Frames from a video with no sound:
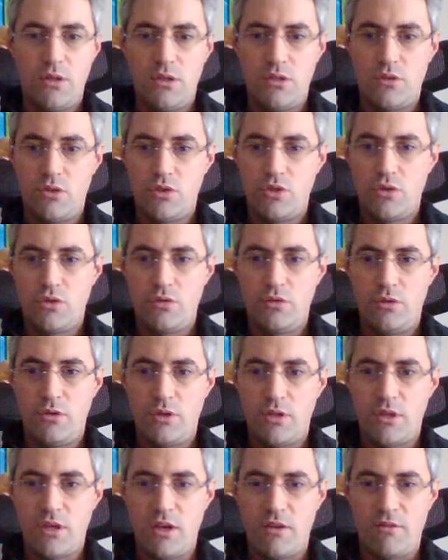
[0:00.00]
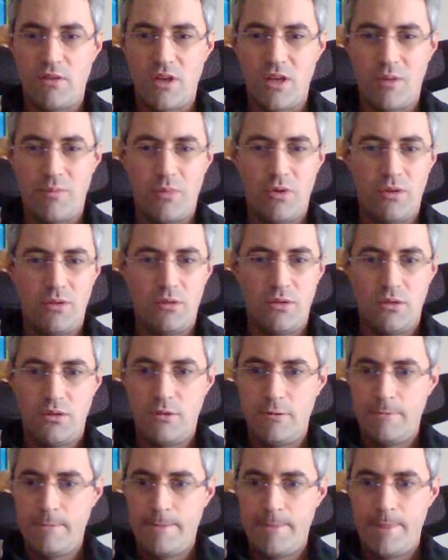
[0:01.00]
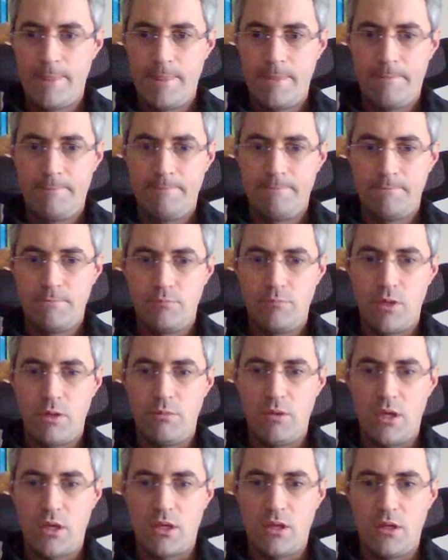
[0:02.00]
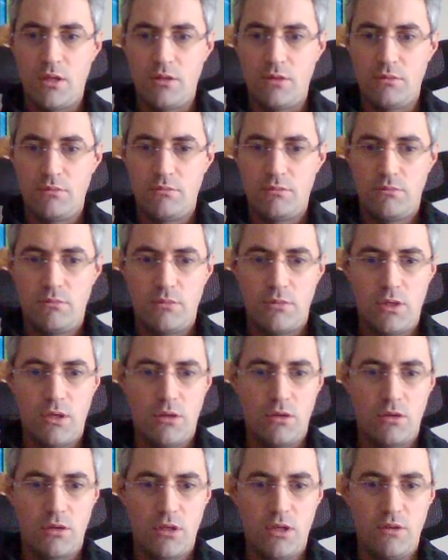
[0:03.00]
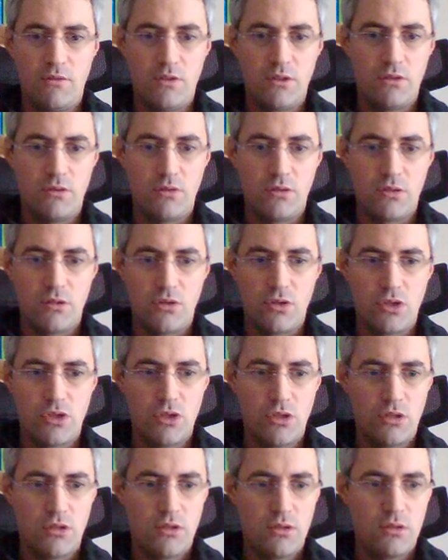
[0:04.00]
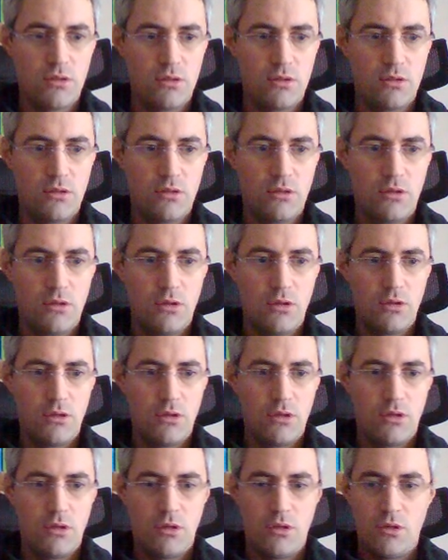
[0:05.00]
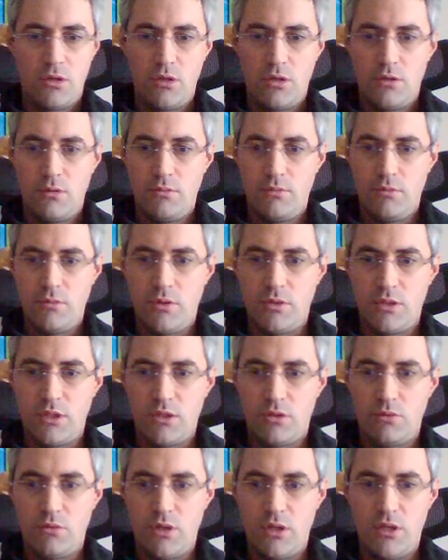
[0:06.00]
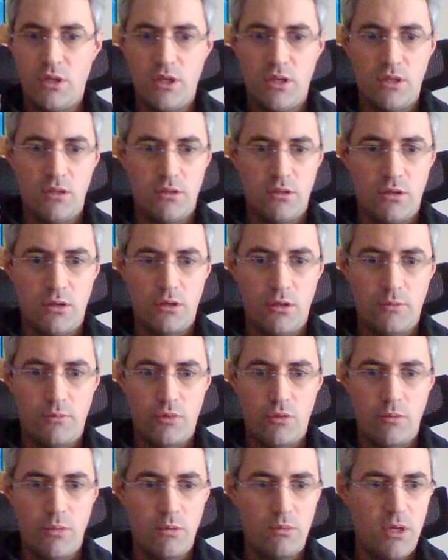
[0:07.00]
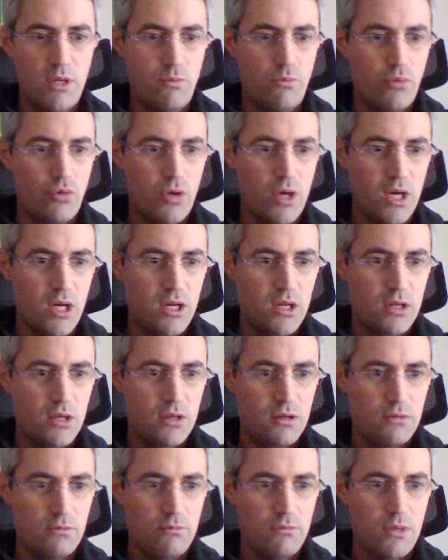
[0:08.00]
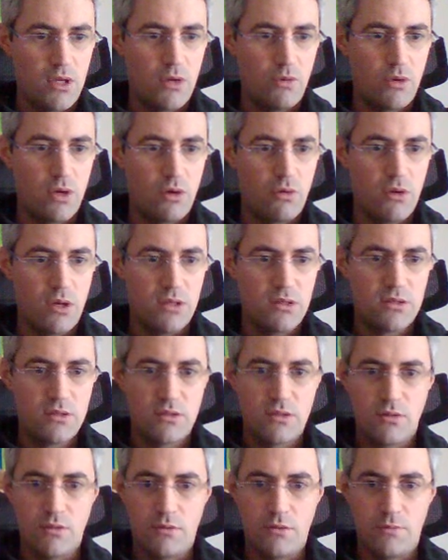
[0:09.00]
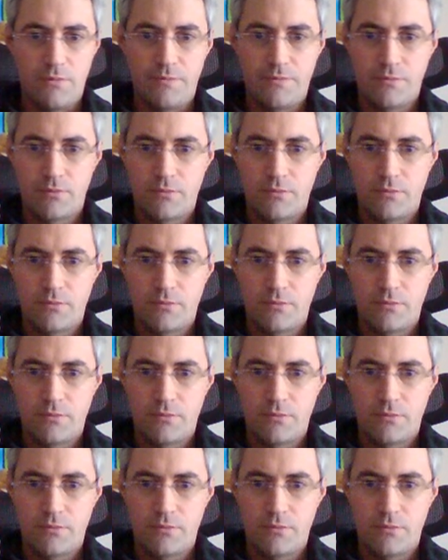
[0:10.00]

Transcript: it should not have happened. Maybe I can give it another shot, but it will then probably break my request. So